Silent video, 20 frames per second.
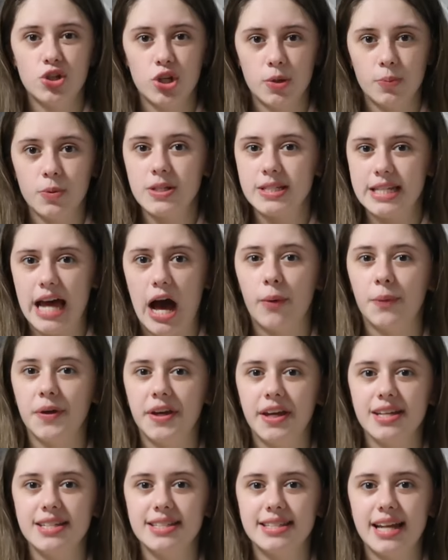triple sal
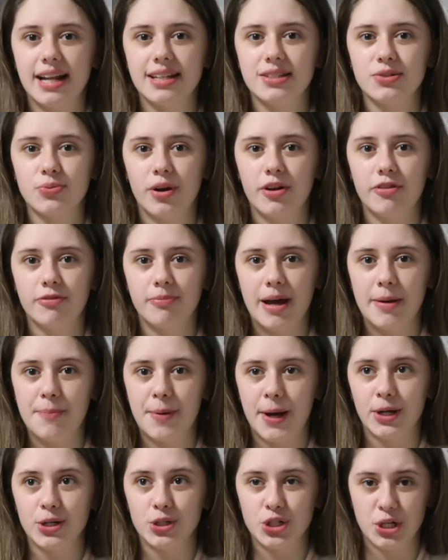because that's one of my
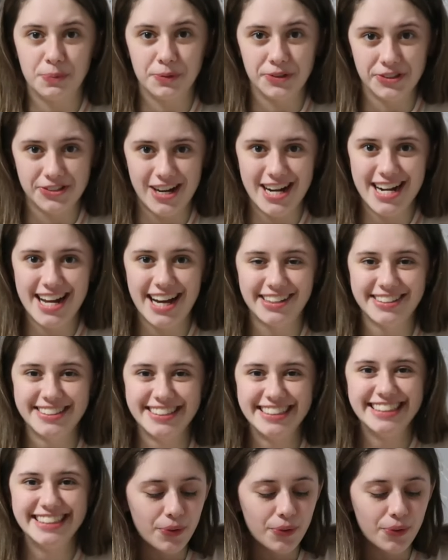better triples right now.